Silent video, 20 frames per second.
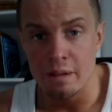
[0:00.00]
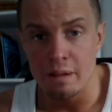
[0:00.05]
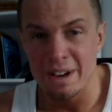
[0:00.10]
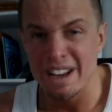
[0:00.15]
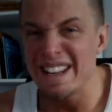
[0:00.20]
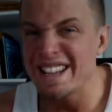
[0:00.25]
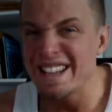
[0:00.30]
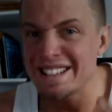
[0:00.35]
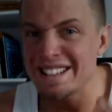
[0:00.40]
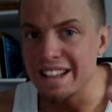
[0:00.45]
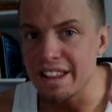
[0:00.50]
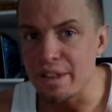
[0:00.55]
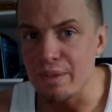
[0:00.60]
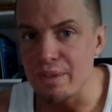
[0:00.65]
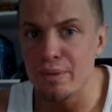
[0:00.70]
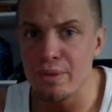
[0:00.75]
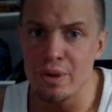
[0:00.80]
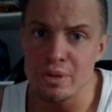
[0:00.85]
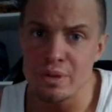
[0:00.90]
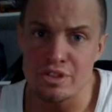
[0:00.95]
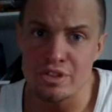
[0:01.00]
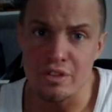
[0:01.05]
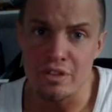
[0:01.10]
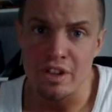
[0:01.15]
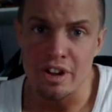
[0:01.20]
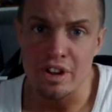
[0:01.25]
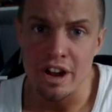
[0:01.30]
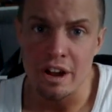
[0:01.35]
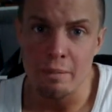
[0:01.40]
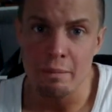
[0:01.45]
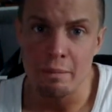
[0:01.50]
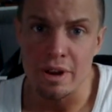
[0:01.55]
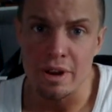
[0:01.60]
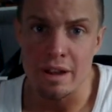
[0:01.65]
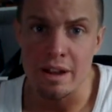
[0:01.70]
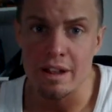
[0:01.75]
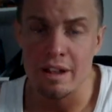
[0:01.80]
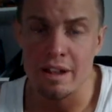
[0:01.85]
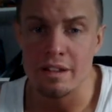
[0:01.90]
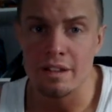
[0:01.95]
But he's not the future of the
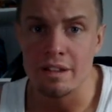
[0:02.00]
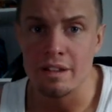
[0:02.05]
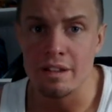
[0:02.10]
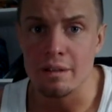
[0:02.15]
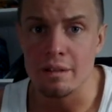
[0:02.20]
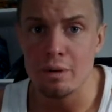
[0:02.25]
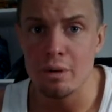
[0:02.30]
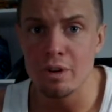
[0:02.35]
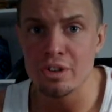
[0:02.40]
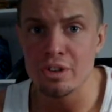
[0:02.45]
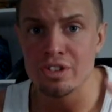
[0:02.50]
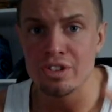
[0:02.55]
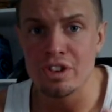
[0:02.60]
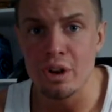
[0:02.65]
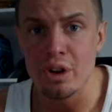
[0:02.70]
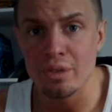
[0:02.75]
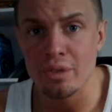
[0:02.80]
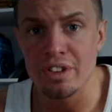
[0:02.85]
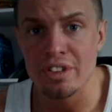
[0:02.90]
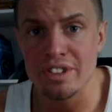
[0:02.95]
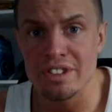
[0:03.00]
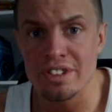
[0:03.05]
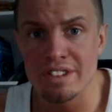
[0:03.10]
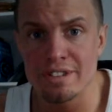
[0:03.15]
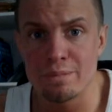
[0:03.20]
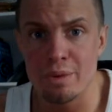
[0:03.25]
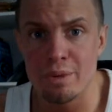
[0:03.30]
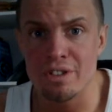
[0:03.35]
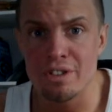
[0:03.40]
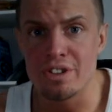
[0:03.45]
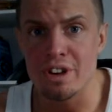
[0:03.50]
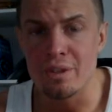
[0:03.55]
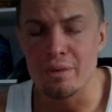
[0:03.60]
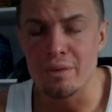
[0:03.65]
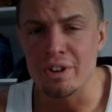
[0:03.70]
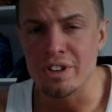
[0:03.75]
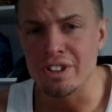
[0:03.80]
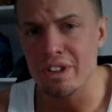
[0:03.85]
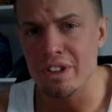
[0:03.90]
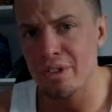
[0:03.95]
company. Also note that in this press
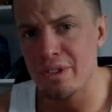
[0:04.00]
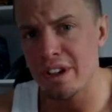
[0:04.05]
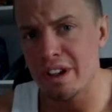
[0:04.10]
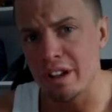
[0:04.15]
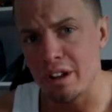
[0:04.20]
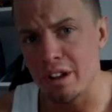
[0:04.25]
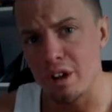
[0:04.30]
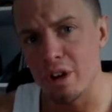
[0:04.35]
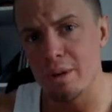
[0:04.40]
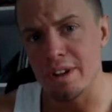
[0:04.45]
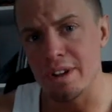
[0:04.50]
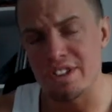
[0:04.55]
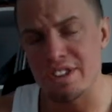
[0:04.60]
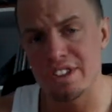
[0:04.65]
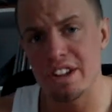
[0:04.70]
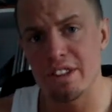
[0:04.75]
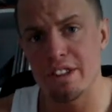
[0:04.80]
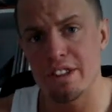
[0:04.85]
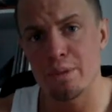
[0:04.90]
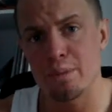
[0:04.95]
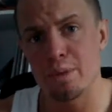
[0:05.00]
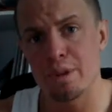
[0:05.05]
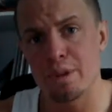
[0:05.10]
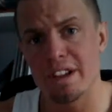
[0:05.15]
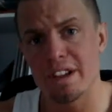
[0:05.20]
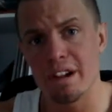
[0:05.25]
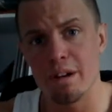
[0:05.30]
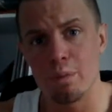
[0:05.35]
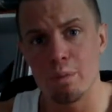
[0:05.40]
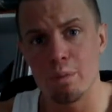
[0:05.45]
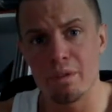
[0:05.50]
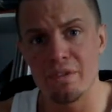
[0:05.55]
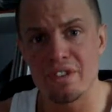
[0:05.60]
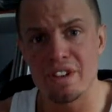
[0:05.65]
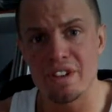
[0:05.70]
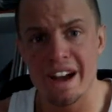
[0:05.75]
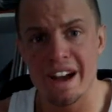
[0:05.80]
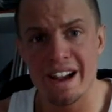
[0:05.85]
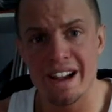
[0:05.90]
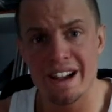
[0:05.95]
conference, I think Hulk Hogan said that we've
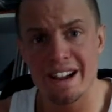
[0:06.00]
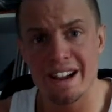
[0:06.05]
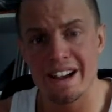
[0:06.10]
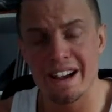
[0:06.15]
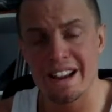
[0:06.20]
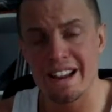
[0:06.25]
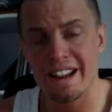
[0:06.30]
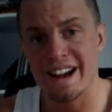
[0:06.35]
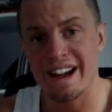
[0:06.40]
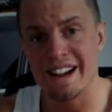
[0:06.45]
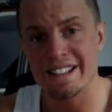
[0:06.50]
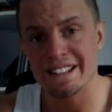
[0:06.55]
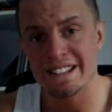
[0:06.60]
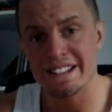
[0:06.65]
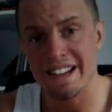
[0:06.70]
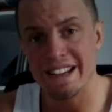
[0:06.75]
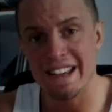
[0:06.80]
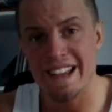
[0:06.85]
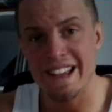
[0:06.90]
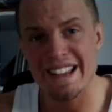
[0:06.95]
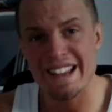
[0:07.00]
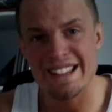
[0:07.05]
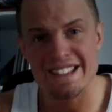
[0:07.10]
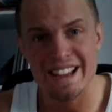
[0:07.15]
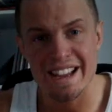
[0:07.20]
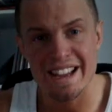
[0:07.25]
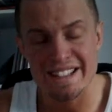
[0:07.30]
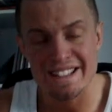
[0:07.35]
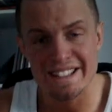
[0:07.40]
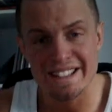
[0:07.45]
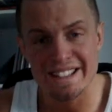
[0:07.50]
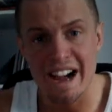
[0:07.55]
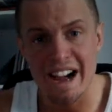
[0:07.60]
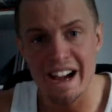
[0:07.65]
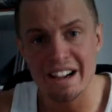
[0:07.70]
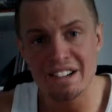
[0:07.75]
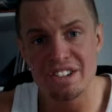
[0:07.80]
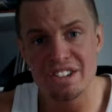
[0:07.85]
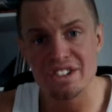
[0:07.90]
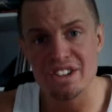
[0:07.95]
got guys like AJ
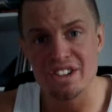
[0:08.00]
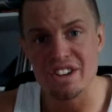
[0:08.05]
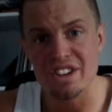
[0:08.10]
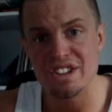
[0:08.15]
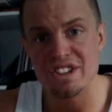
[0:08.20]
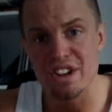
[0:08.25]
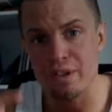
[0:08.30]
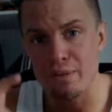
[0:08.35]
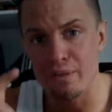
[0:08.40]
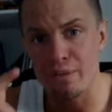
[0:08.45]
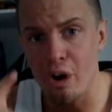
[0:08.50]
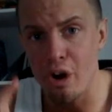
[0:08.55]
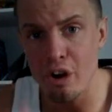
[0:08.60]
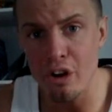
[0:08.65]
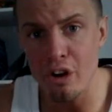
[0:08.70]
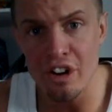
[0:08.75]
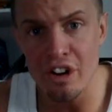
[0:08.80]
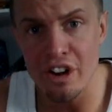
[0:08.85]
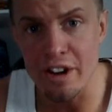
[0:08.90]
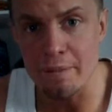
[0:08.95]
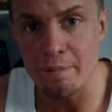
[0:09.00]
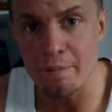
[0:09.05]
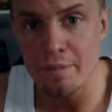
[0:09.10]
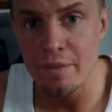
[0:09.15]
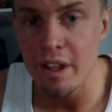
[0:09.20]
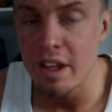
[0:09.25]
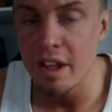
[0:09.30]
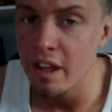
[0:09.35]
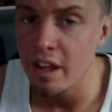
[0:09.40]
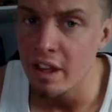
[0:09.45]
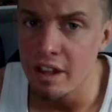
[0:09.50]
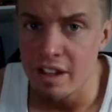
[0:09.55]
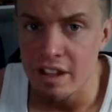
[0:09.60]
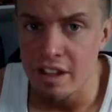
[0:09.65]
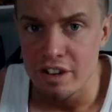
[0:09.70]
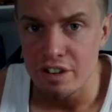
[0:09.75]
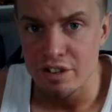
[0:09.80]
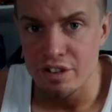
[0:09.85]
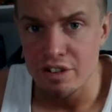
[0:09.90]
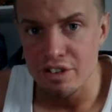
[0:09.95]
Styles and Jeff Hardy.
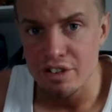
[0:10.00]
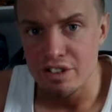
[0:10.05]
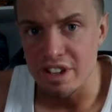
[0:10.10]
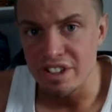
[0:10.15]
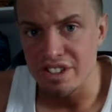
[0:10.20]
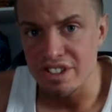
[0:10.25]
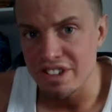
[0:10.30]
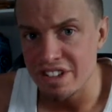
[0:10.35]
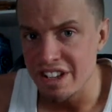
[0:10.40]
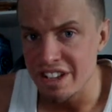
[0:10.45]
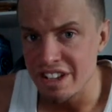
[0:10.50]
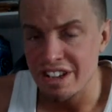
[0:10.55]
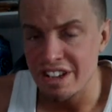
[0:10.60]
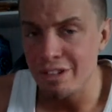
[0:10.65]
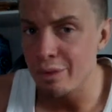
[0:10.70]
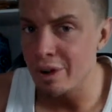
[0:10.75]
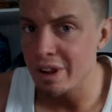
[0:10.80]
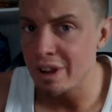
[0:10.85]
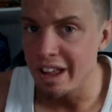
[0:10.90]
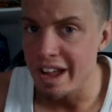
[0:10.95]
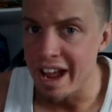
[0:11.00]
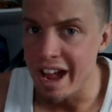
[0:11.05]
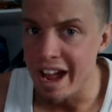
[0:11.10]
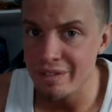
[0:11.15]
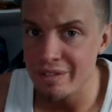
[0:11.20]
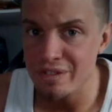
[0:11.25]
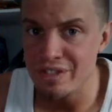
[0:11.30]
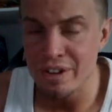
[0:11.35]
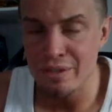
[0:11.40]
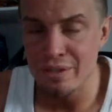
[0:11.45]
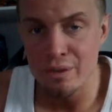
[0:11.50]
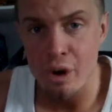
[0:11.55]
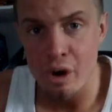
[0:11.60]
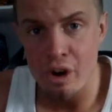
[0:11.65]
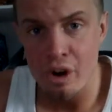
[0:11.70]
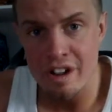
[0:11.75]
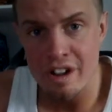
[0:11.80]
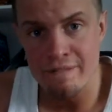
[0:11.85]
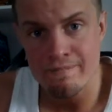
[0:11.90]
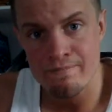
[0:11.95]
Does TNA really have Jeff
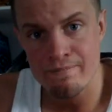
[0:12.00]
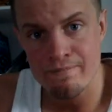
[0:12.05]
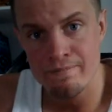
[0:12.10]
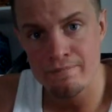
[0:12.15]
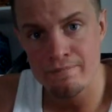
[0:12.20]
Hardy?